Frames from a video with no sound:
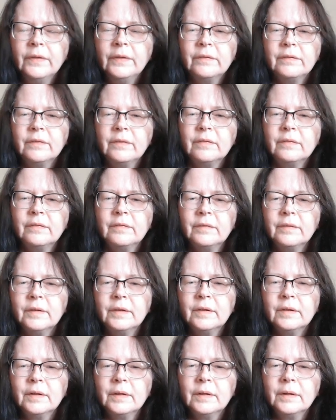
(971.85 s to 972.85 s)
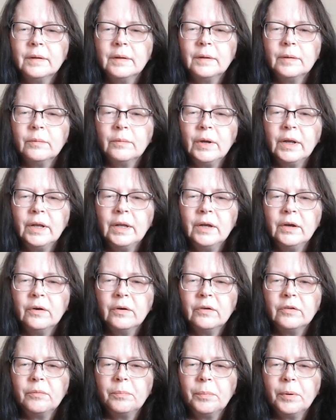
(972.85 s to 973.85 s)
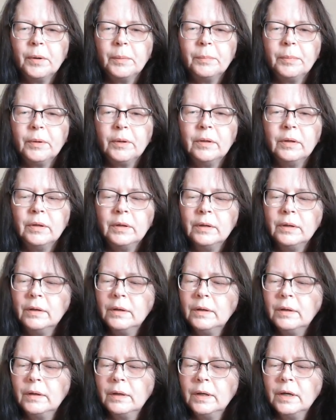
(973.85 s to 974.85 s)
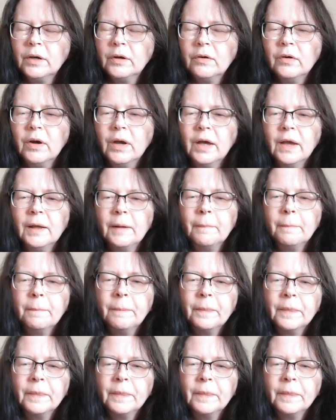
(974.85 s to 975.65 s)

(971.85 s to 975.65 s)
This is right here is purple and gray.